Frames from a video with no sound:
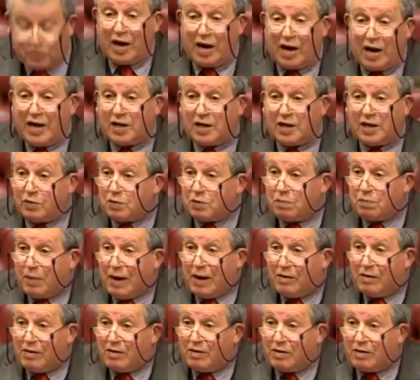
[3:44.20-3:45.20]
of trade, which
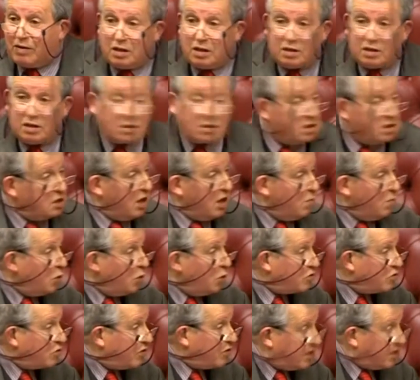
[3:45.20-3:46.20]
apparently the
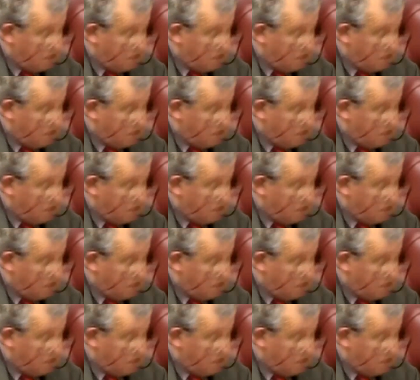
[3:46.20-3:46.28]
noble Lord